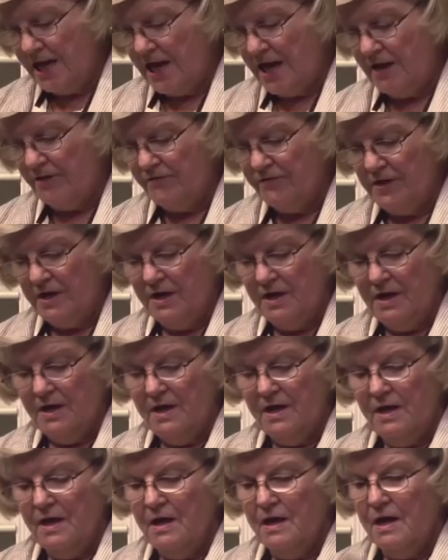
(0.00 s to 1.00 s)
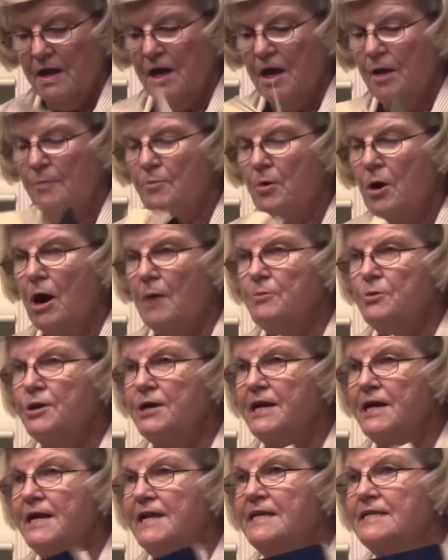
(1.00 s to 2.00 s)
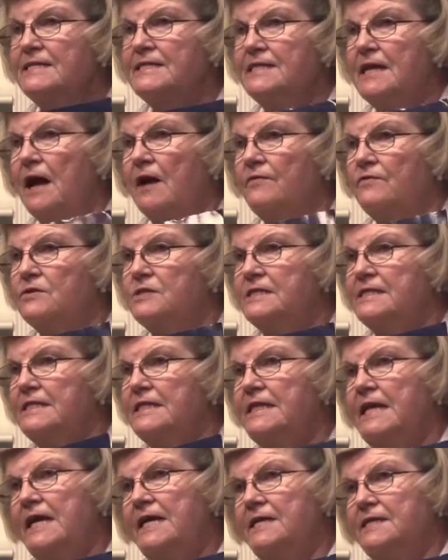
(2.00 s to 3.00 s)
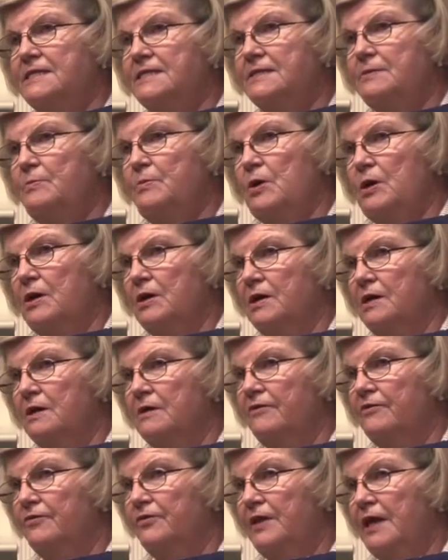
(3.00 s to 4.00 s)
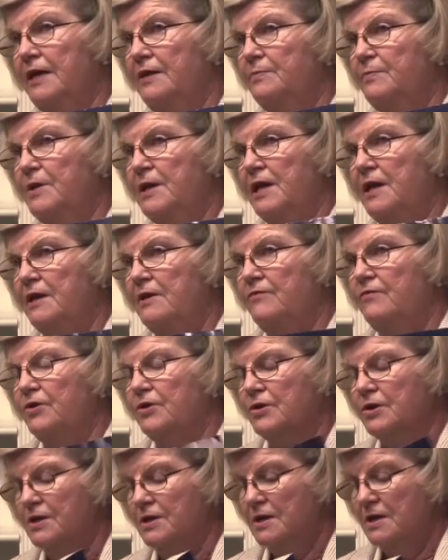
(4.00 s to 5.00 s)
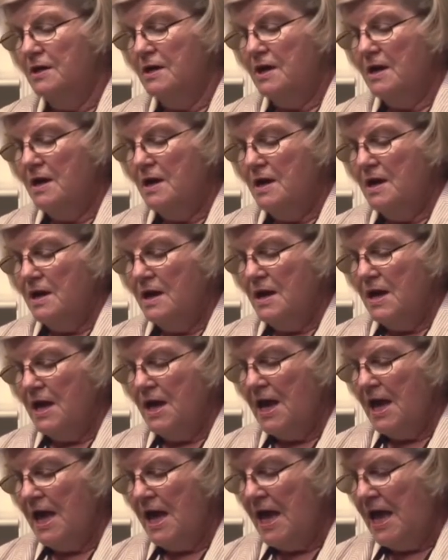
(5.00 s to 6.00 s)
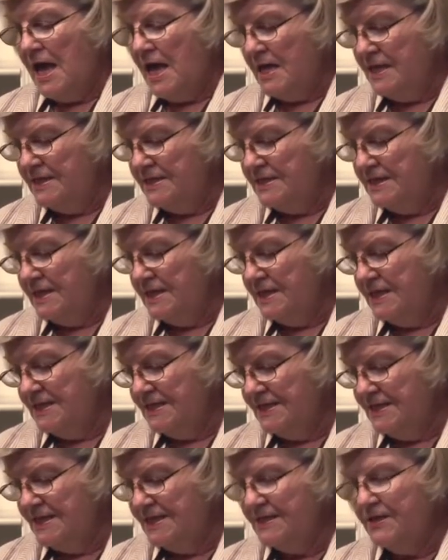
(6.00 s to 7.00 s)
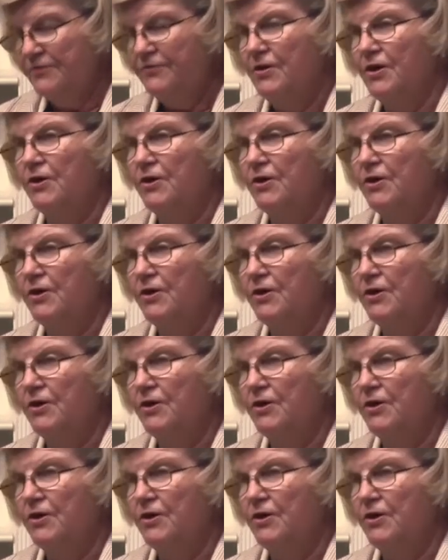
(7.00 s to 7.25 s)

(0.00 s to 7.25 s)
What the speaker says: have Barbara Kingsolver's latest book, Flight Behavior. And this is a